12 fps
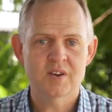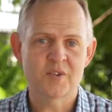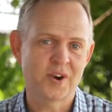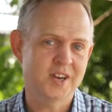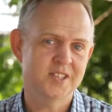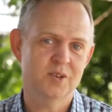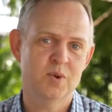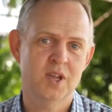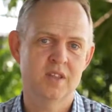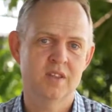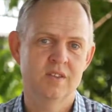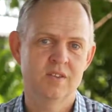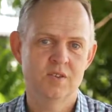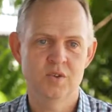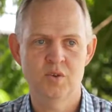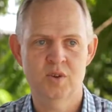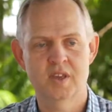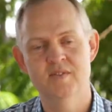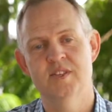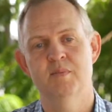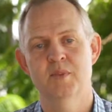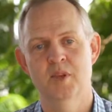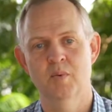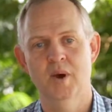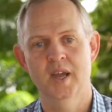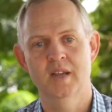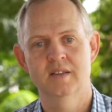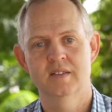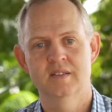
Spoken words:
credits are when you give something away.